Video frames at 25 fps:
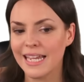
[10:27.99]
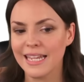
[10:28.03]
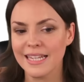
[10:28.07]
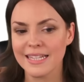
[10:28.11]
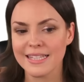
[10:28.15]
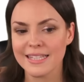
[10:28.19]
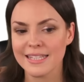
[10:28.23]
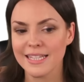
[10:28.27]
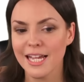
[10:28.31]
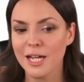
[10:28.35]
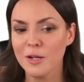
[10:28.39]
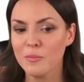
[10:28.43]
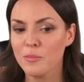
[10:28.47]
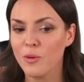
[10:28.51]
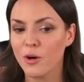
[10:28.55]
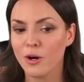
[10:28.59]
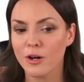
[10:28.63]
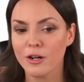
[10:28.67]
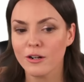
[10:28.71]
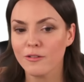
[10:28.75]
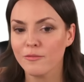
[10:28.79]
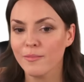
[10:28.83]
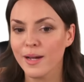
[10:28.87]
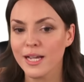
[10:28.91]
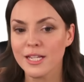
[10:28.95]
It's not
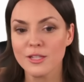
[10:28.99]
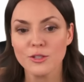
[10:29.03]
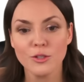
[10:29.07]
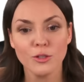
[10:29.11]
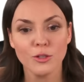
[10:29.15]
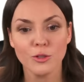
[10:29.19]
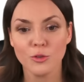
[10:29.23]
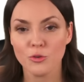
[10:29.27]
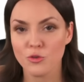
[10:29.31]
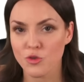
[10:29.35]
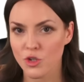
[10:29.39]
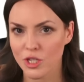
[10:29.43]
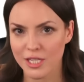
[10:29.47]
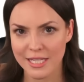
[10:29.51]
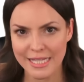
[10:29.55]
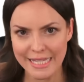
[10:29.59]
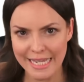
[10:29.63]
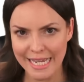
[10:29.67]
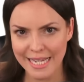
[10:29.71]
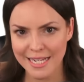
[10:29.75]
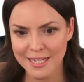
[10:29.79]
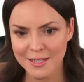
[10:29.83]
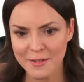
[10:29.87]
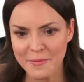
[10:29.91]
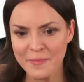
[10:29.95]
part of my solution
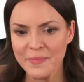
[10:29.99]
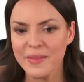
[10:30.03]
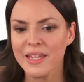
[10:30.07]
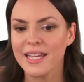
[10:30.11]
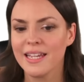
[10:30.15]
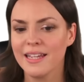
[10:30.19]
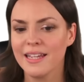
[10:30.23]
set.